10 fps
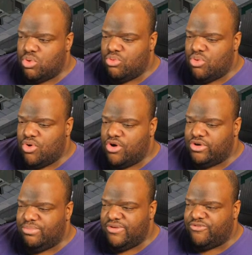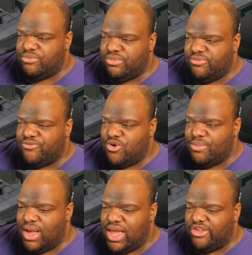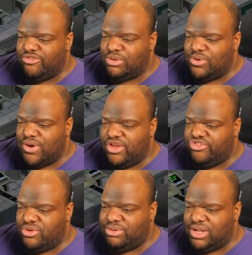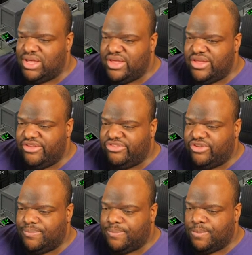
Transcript: Reward me from, for my exploration, please